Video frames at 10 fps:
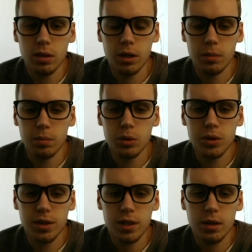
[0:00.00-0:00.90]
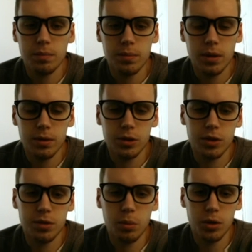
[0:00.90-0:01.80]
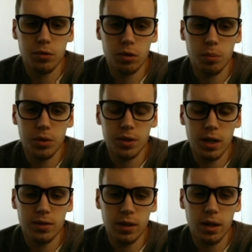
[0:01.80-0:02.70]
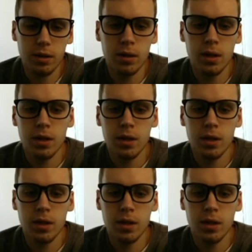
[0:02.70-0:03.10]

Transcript: losing team, just points for, points against again,